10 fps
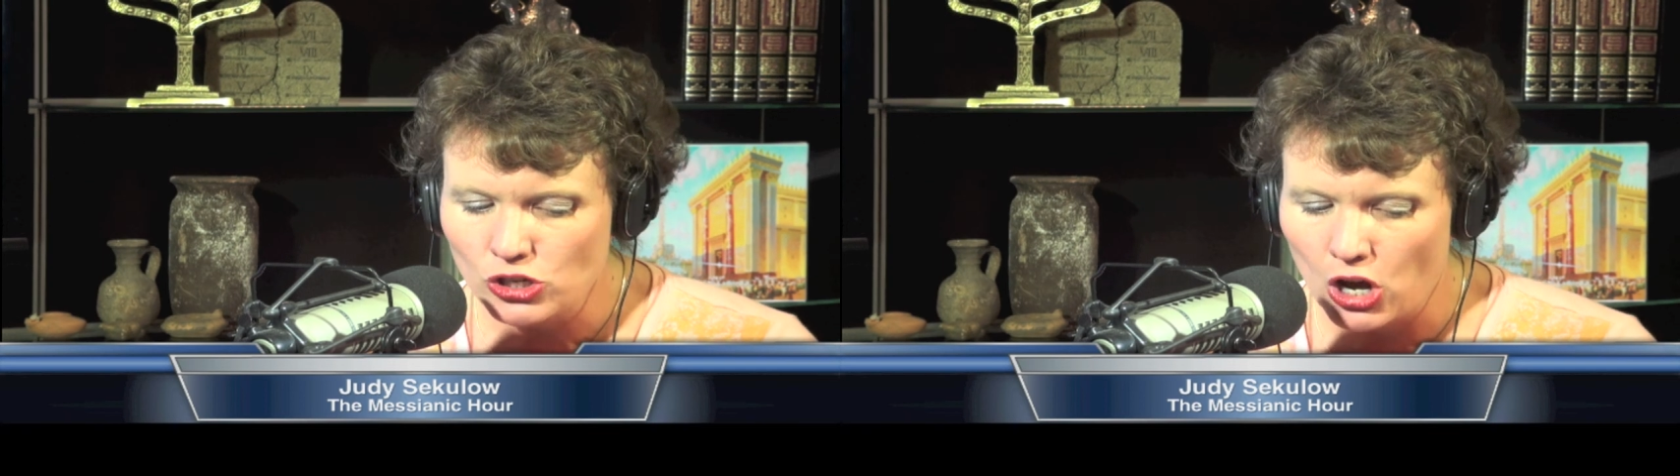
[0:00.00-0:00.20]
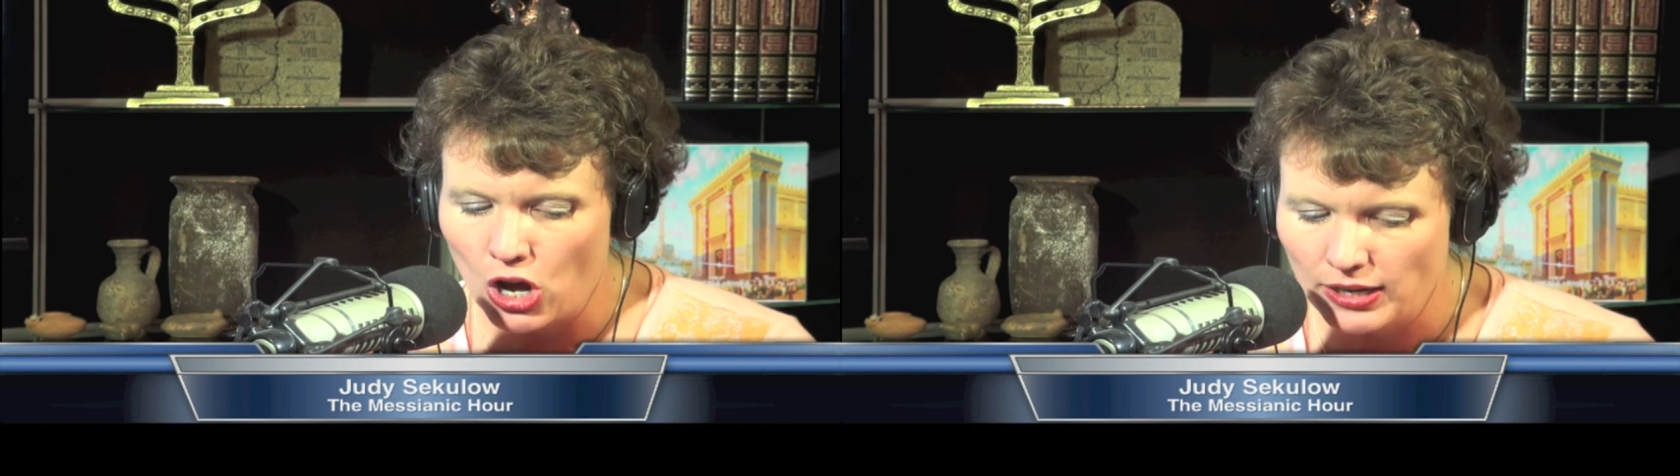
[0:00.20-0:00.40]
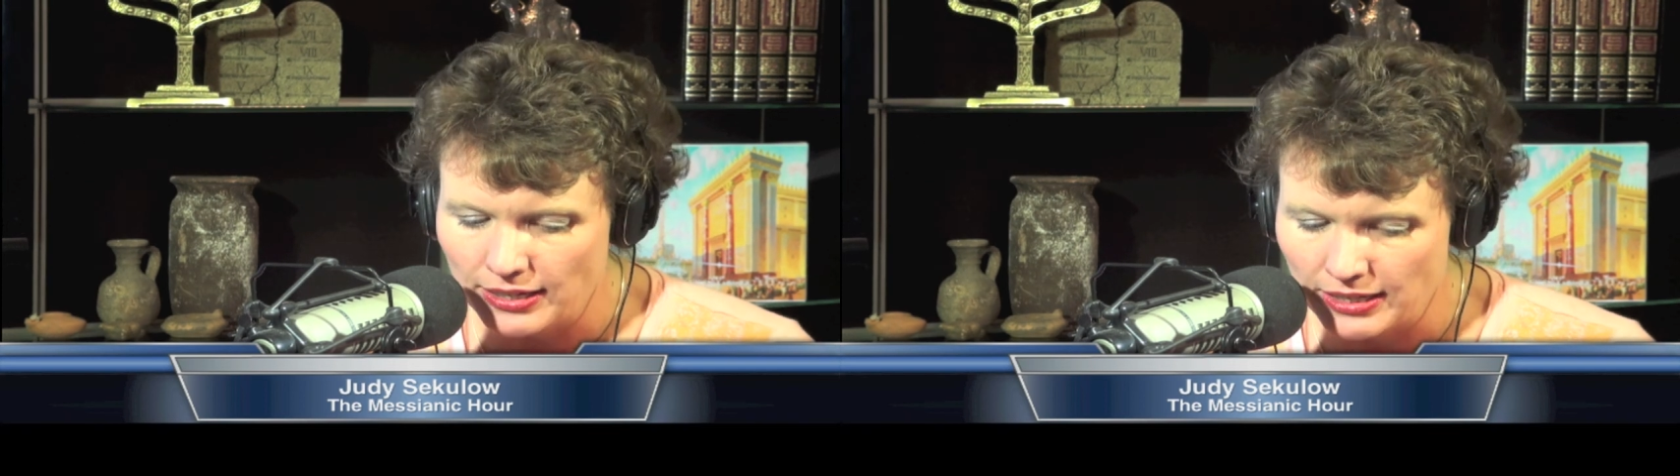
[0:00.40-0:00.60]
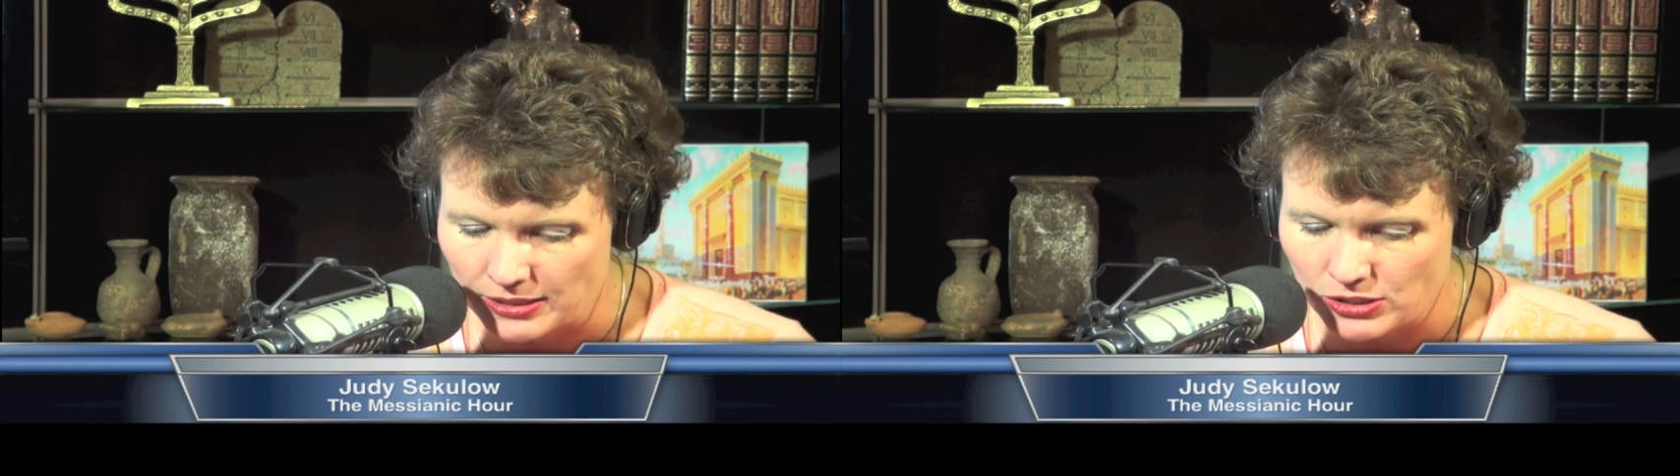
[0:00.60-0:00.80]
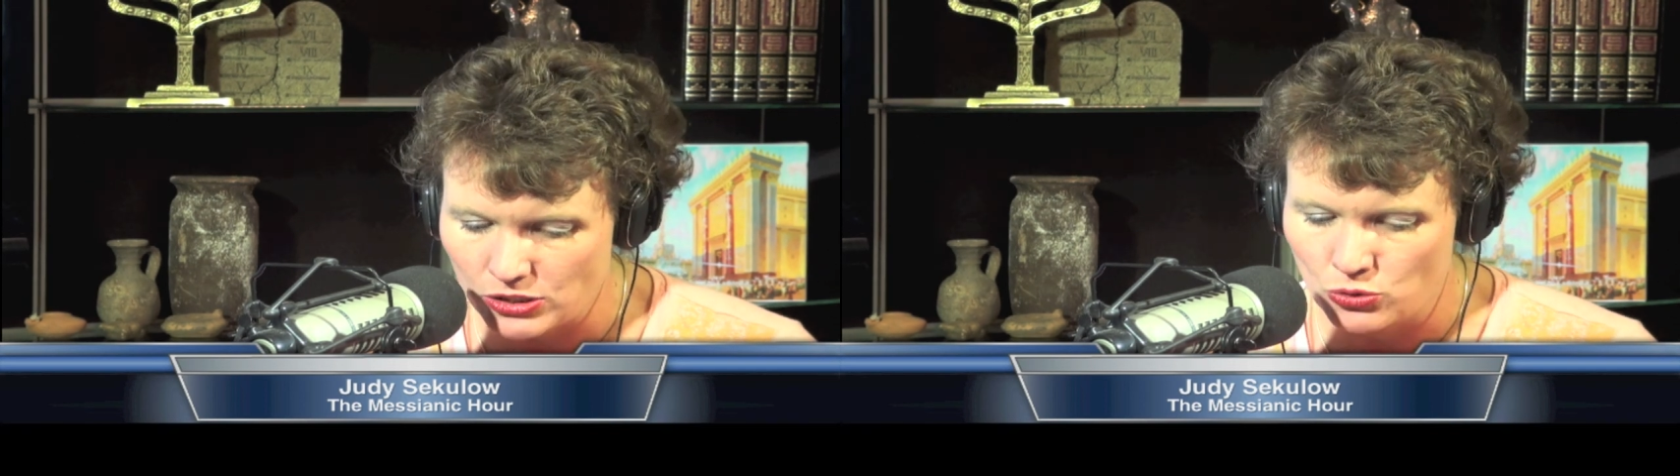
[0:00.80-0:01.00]
taught
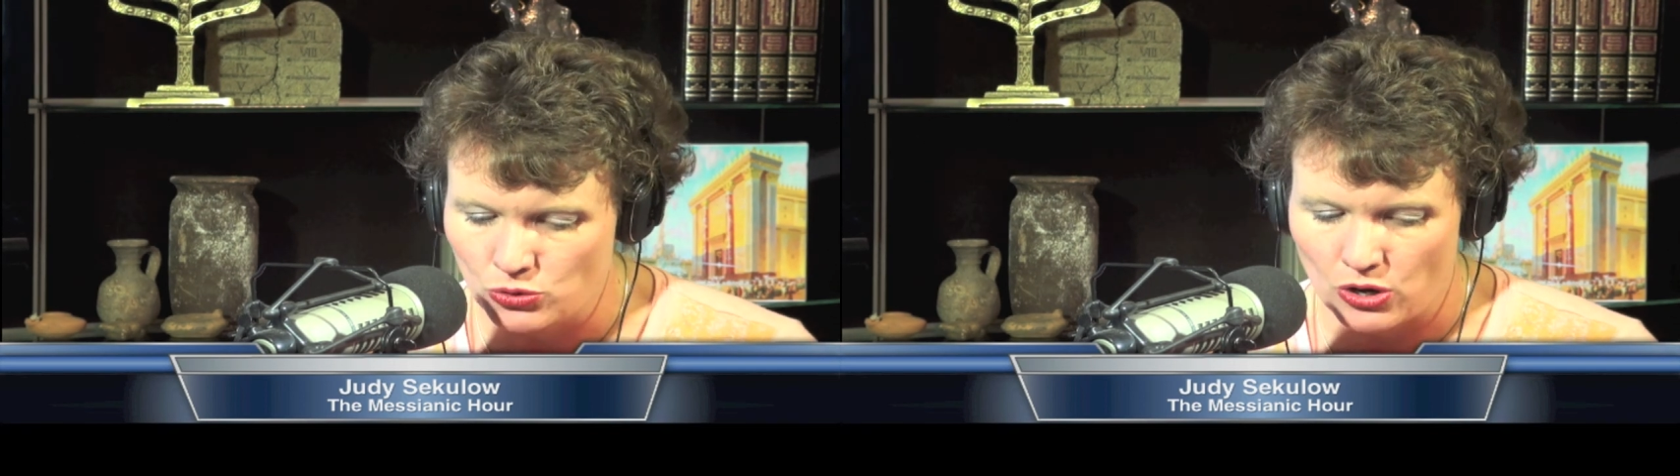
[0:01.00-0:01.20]
against the